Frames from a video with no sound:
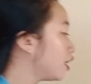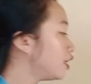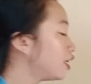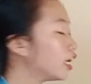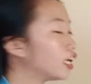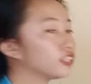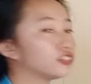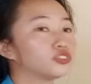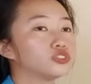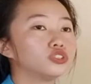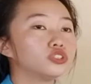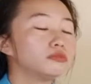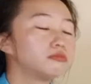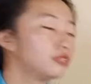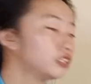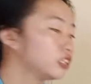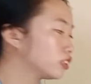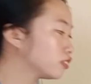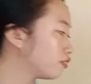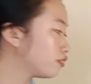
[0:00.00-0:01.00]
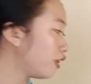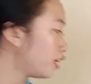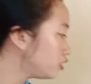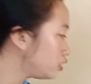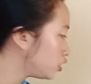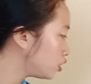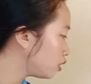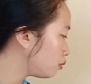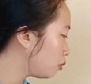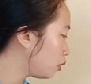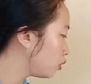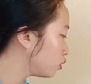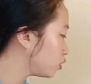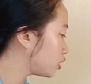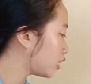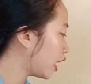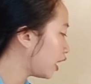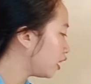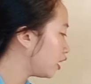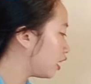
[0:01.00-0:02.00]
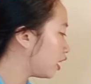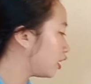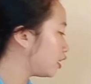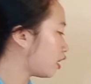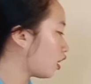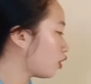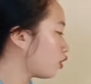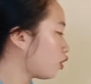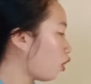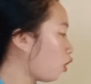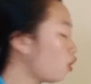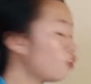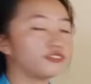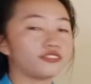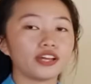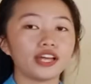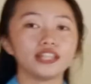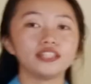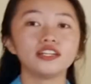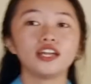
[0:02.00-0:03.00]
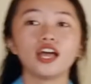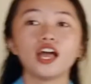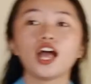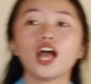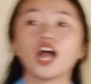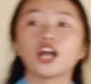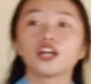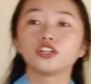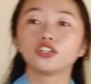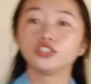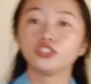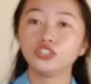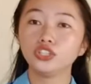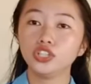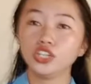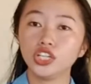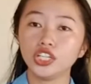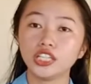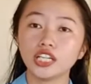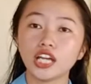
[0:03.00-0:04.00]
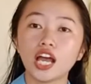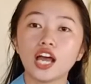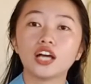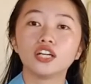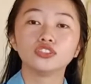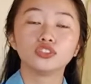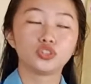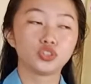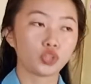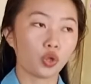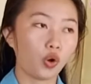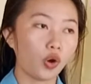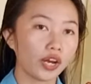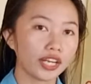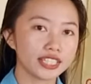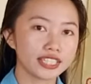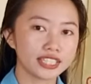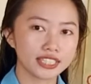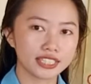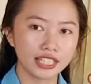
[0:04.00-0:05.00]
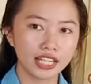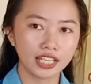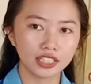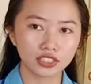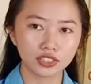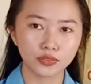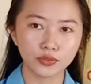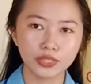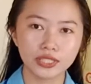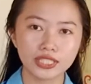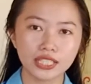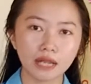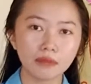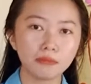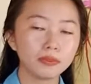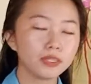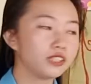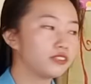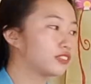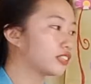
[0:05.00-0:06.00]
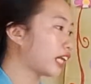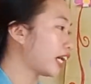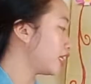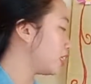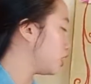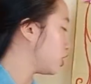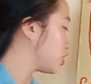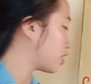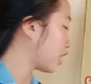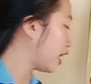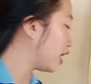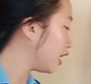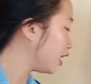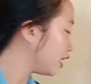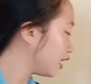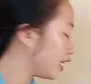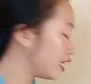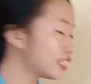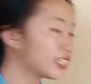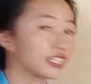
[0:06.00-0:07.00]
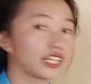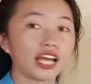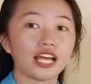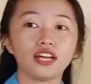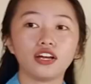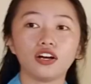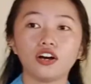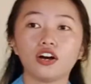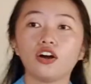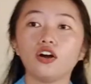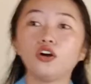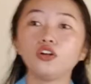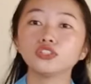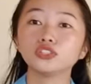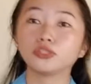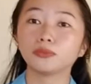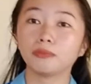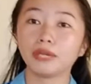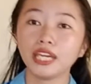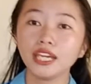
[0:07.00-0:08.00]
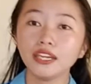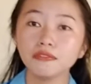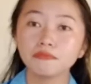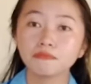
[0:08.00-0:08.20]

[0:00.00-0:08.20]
Not too much vegetable salad are often good choices. Example of side dish salad is can also be